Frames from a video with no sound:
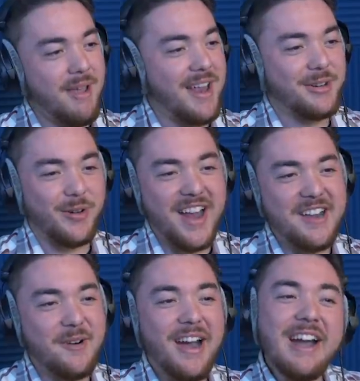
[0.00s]
Man,
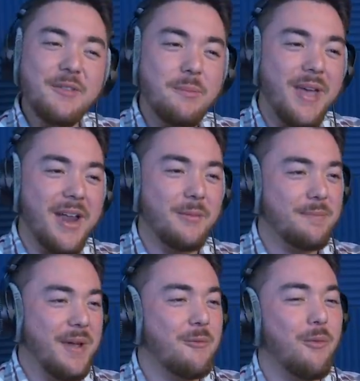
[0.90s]
Granny, where have you been?
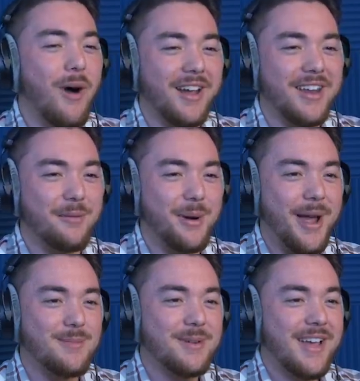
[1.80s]
We've been walking
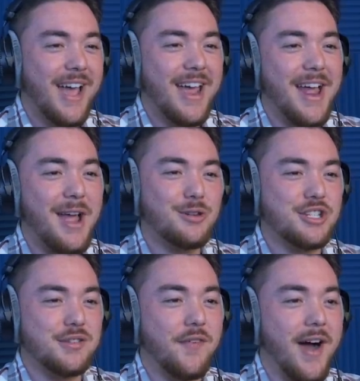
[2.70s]
around, and now you're
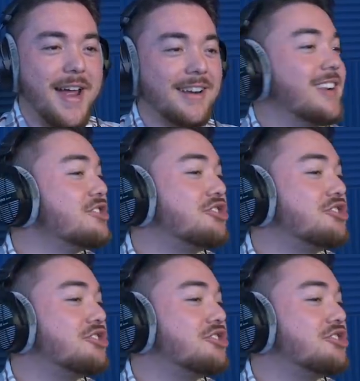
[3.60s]
just finally